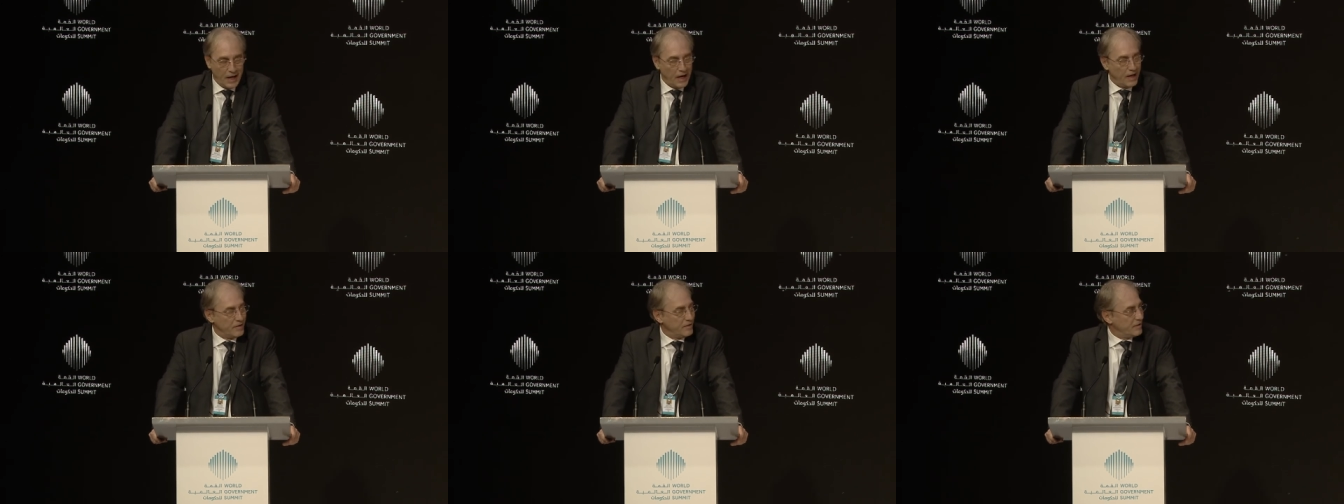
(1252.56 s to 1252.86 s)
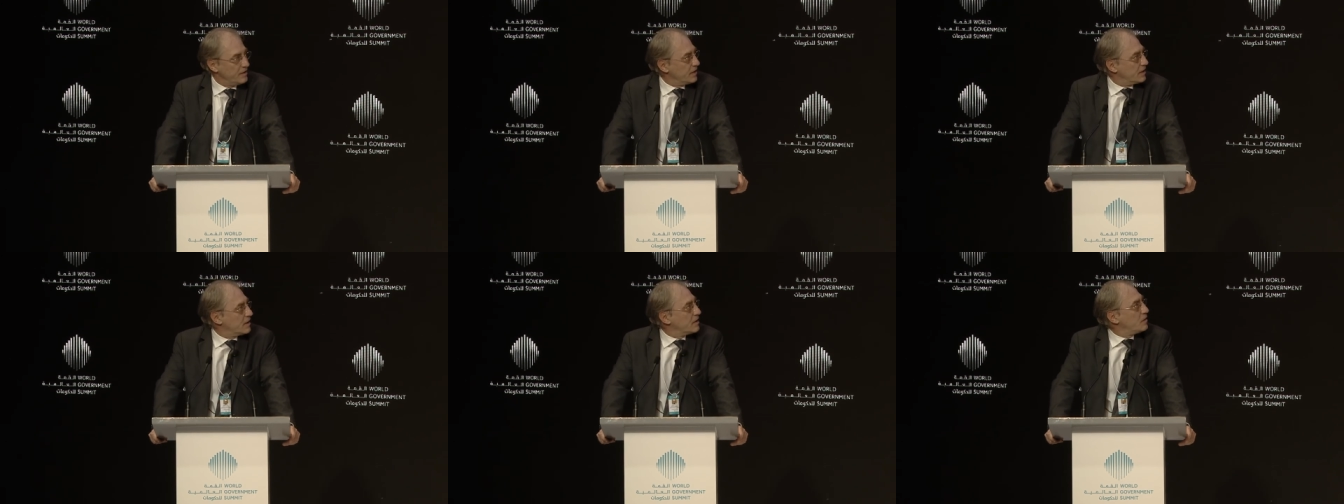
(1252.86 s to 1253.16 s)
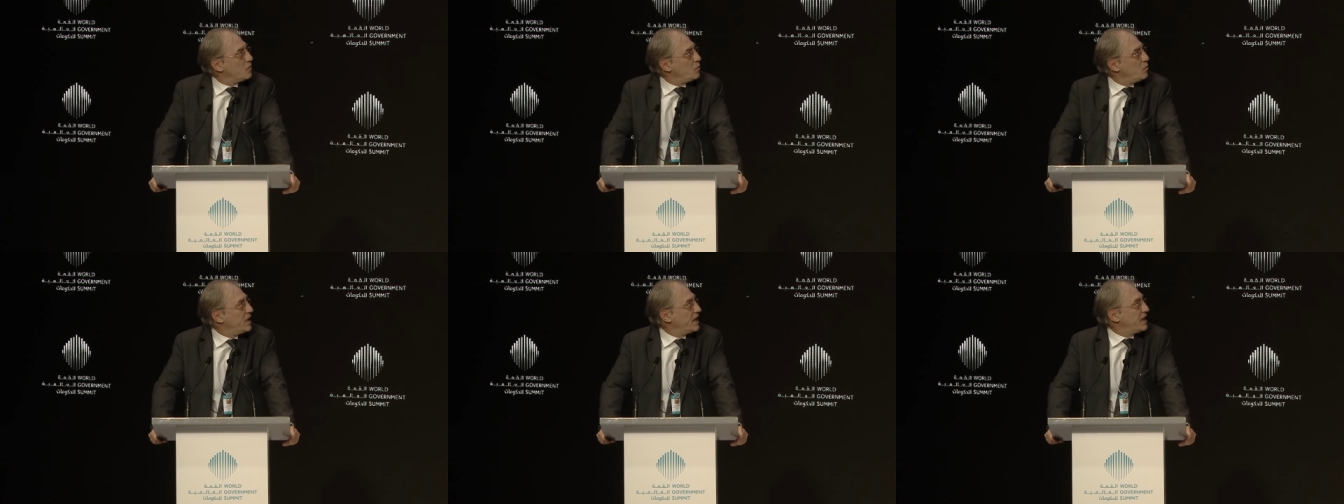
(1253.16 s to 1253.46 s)
I think
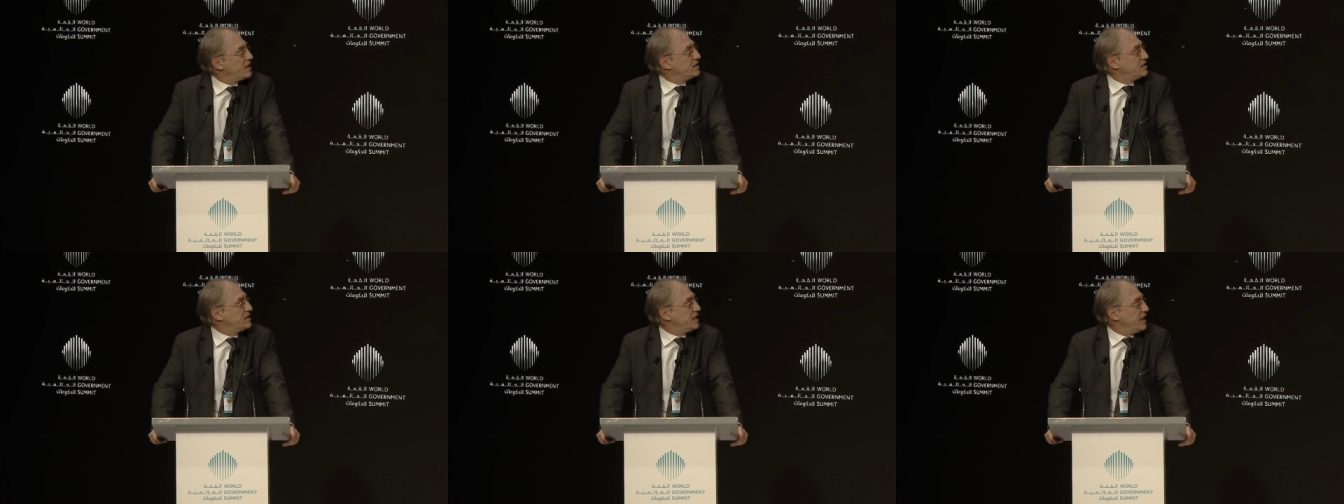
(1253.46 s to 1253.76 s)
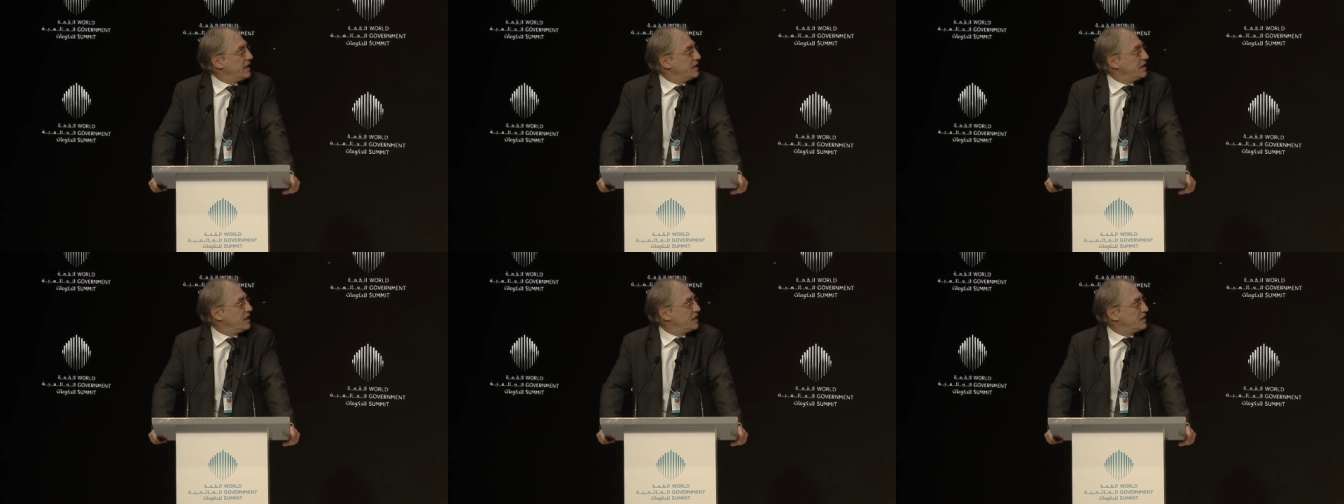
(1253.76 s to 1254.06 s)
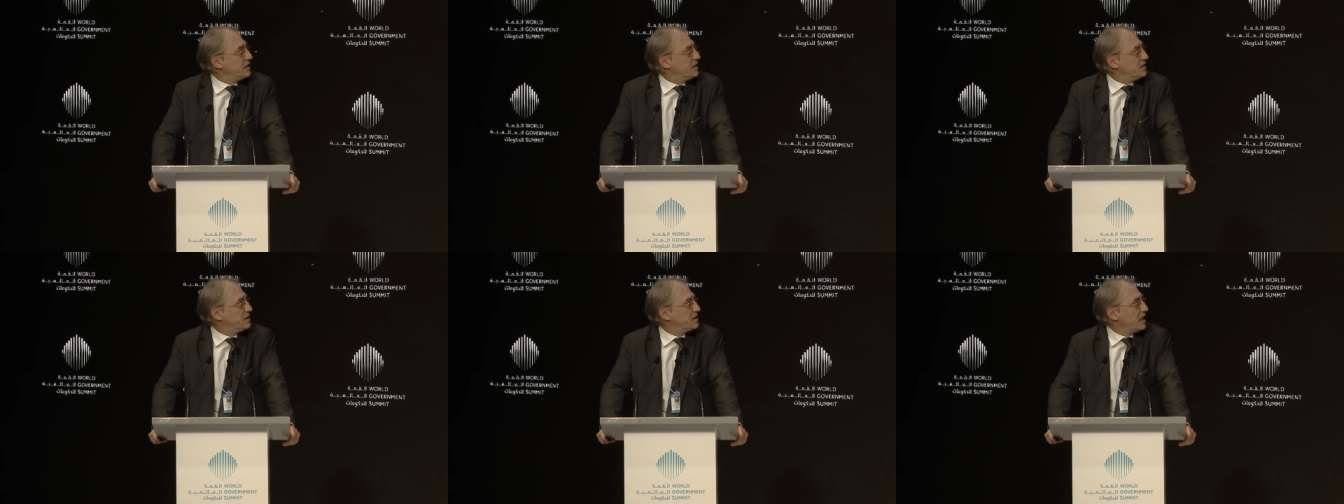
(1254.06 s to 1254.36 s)
we can say
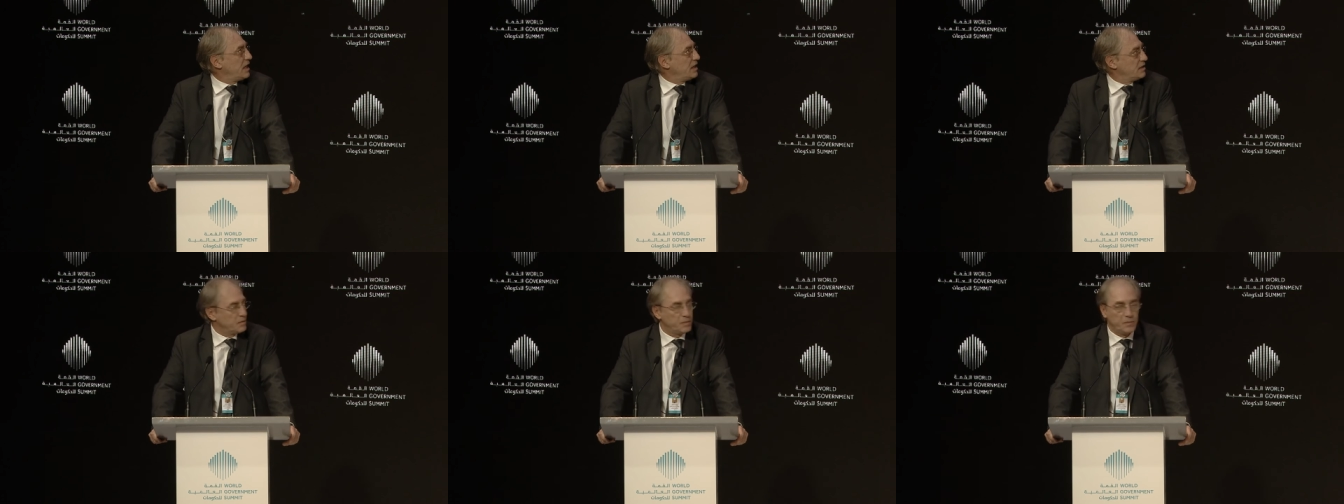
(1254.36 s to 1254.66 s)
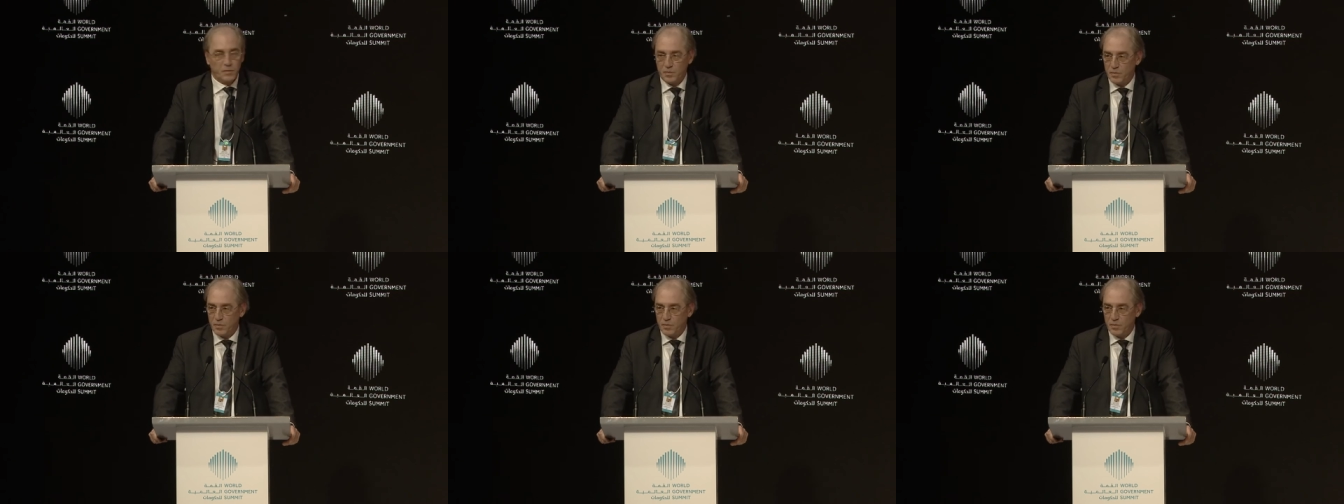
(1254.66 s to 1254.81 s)
that it's a